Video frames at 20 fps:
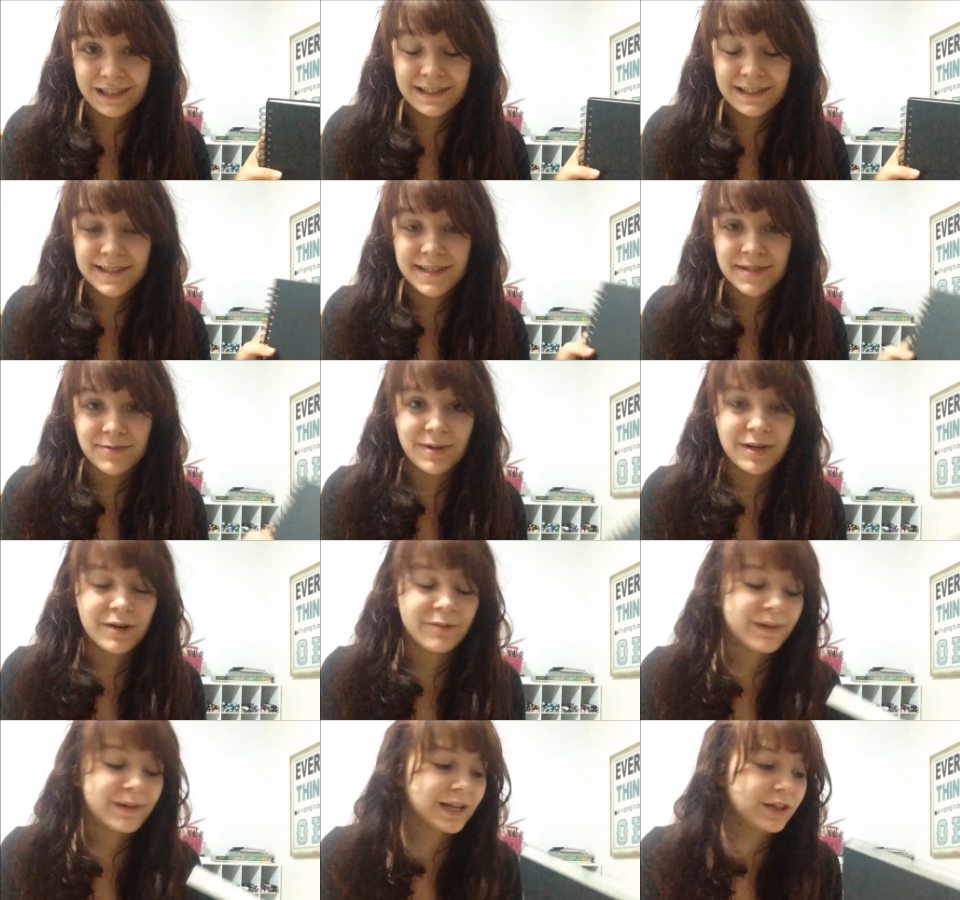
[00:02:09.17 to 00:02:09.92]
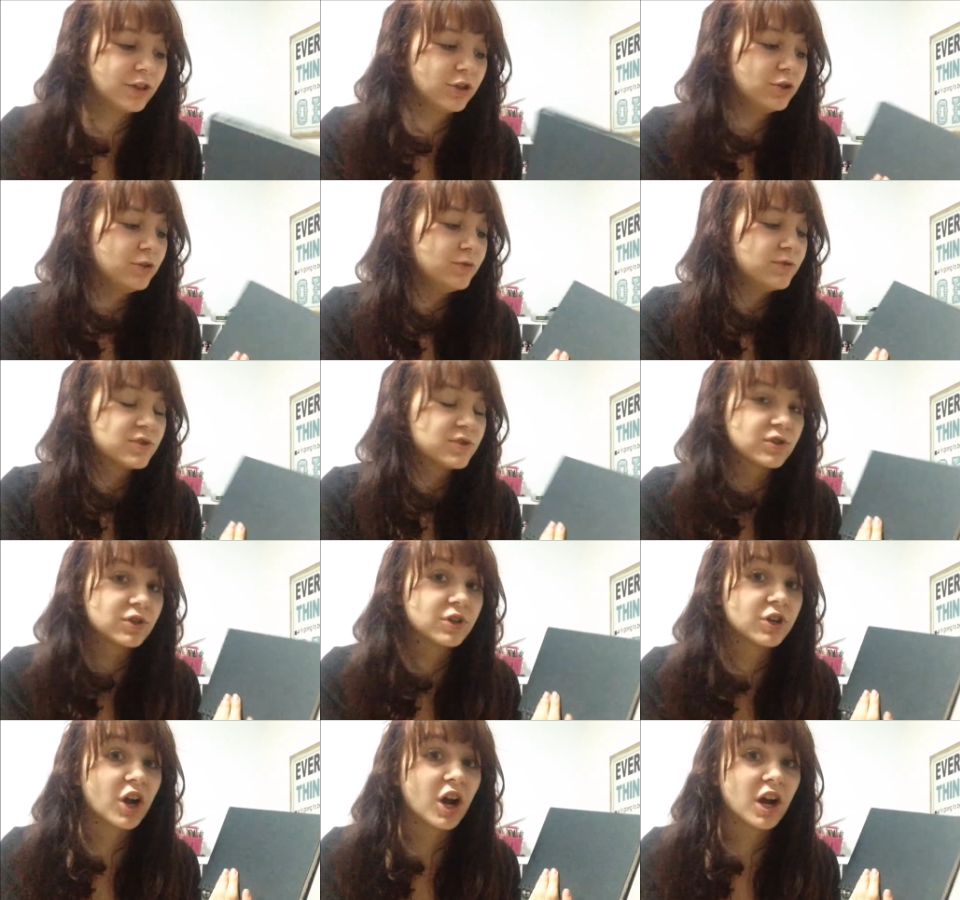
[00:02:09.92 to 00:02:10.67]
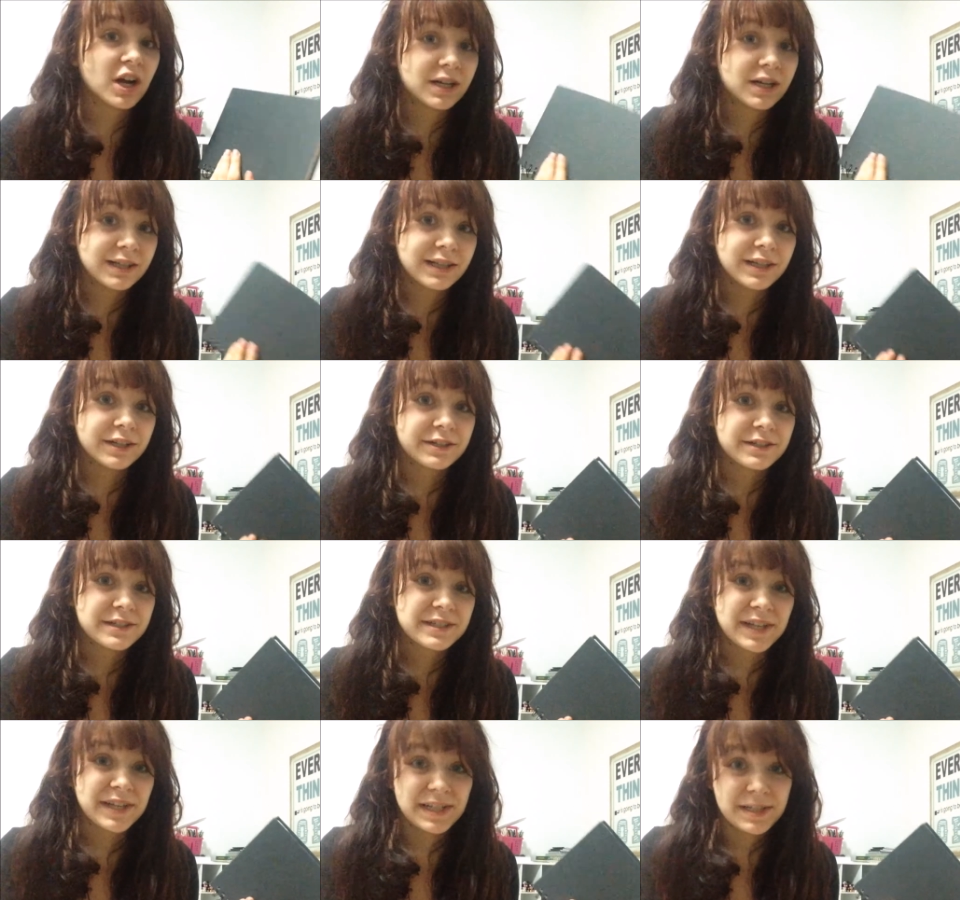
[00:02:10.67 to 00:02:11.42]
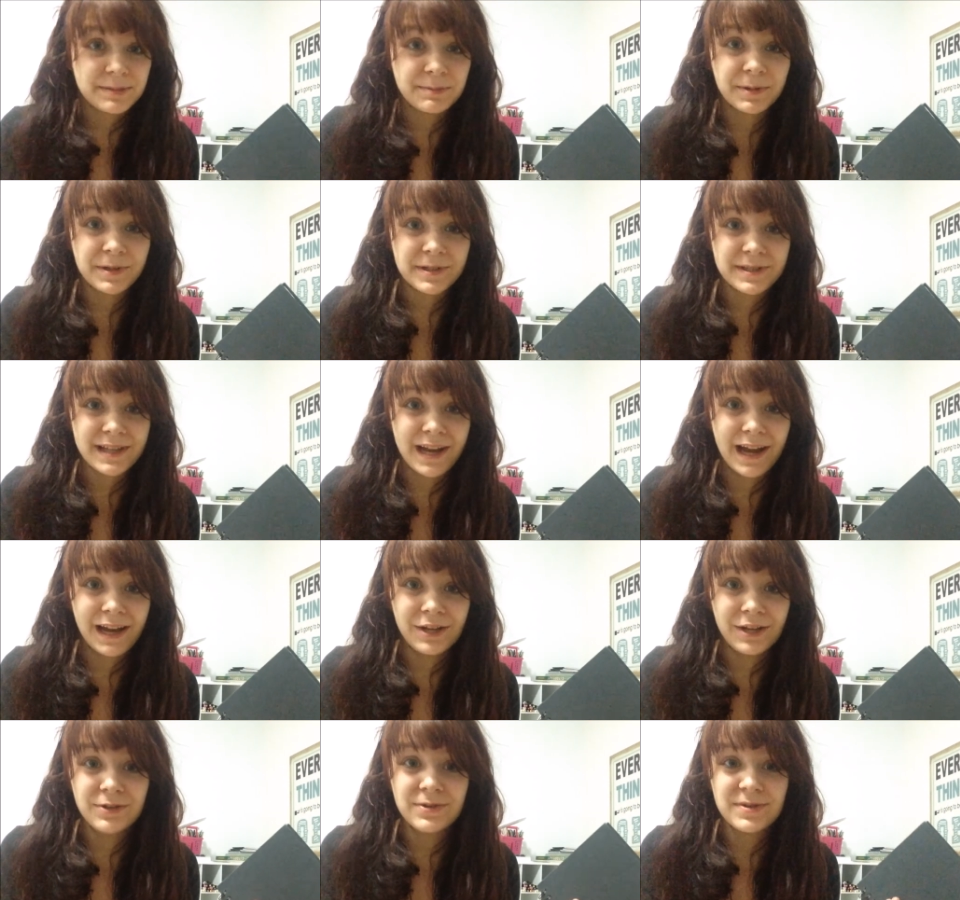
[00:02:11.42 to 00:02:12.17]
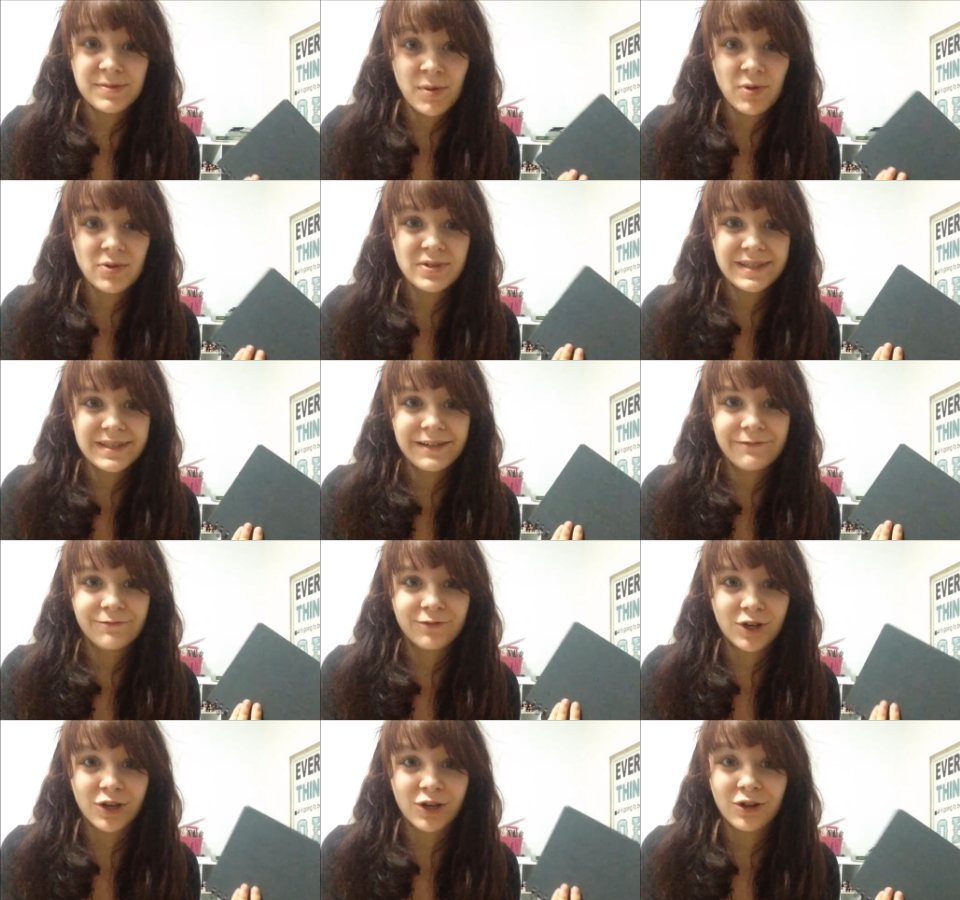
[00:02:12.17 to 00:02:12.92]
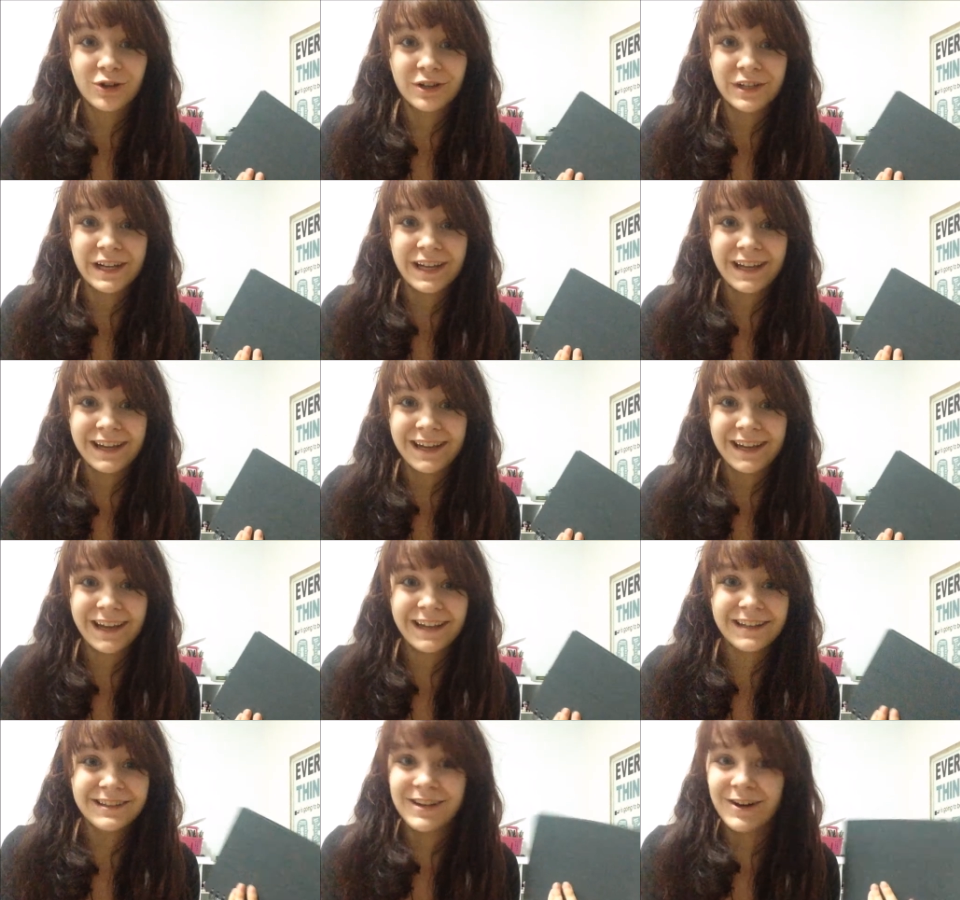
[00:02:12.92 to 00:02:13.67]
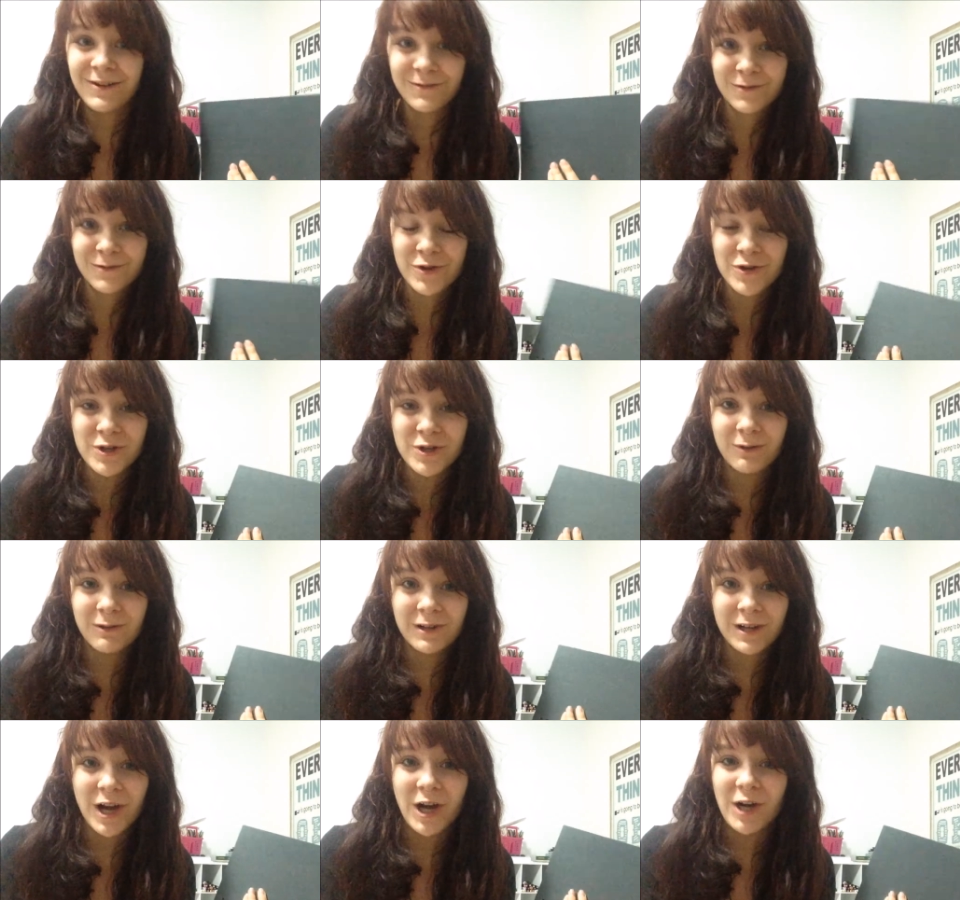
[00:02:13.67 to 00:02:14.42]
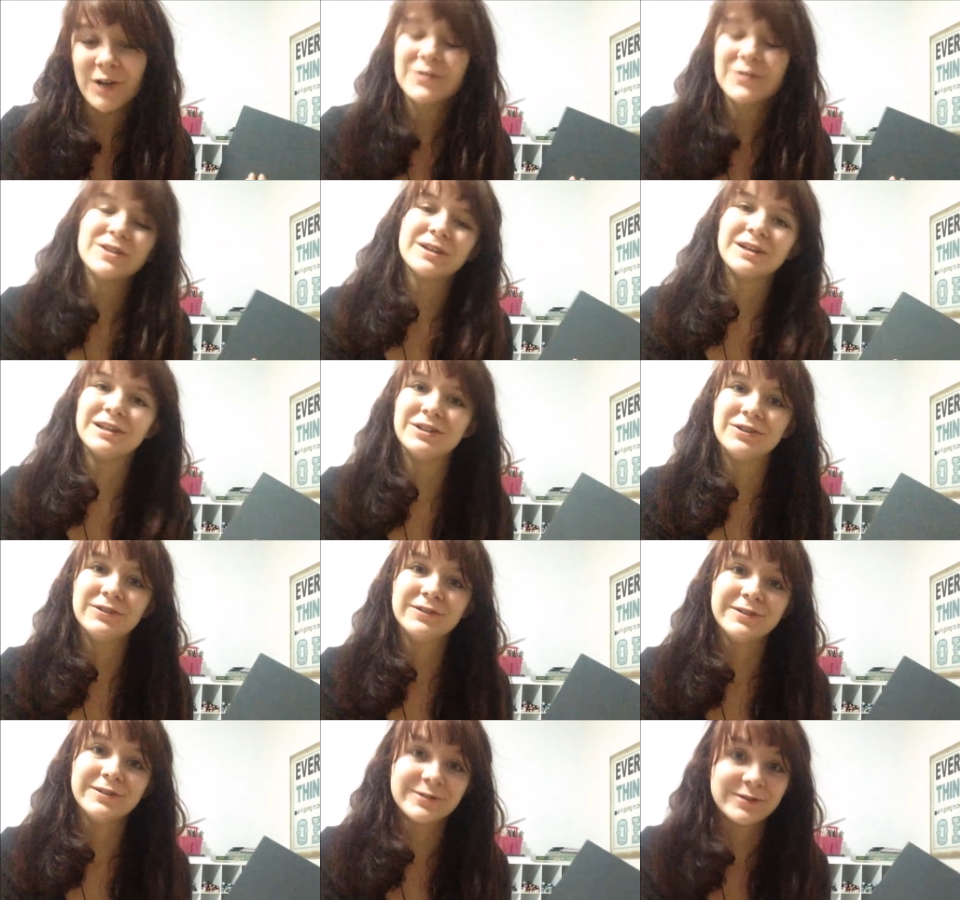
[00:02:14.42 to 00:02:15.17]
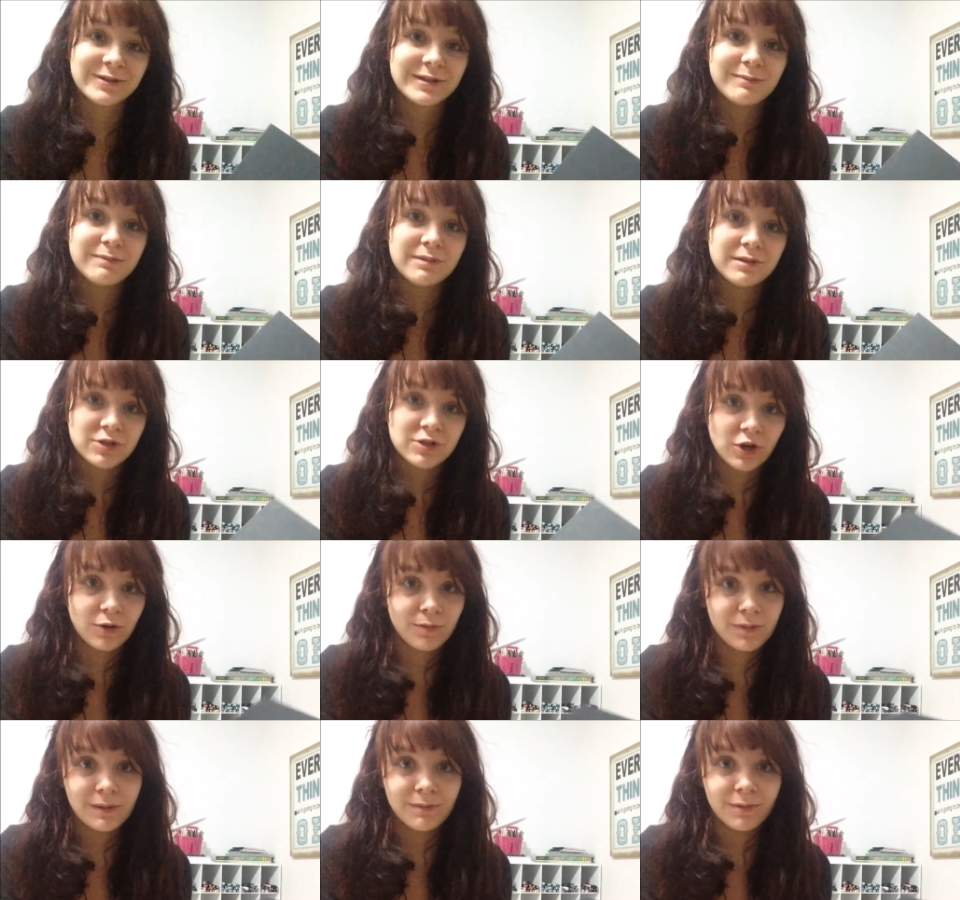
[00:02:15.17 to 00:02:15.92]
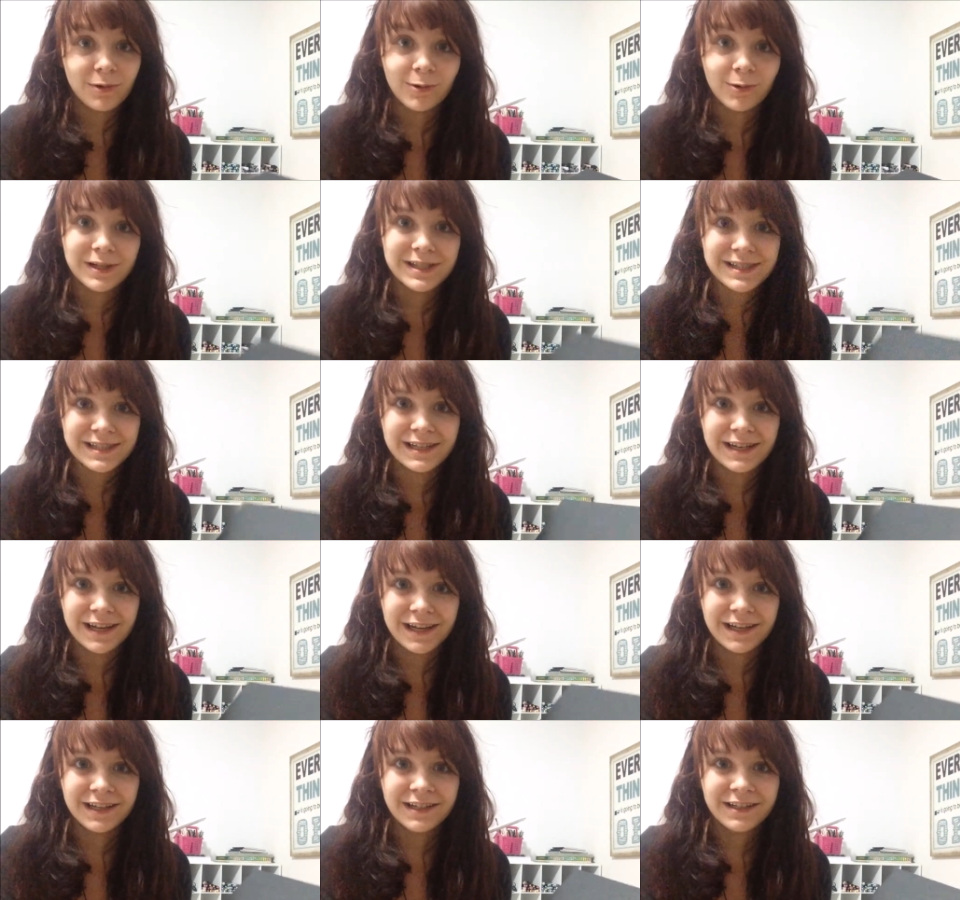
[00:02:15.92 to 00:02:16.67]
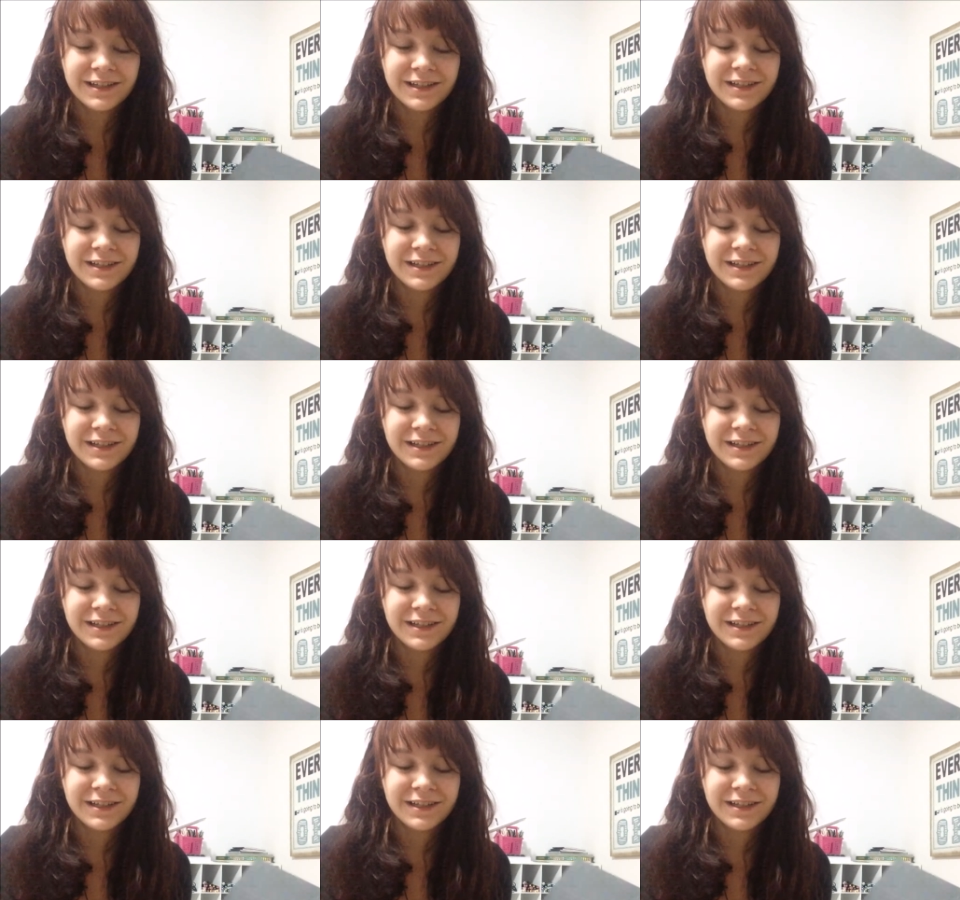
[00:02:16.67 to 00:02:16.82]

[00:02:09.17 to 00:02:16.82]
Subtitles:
This is one of my looser, uglier sketchbooks that I use mostly for learning and not for showing off, so I don't usually show people what's in it.